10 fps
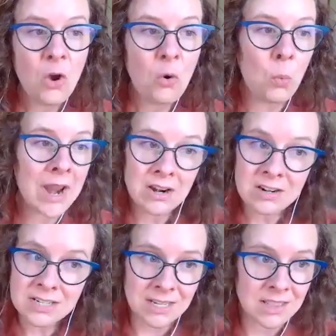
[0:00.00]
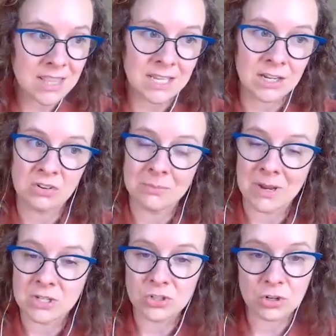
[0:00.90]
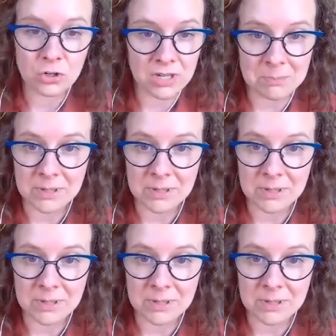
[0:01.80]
Where did the incremental creep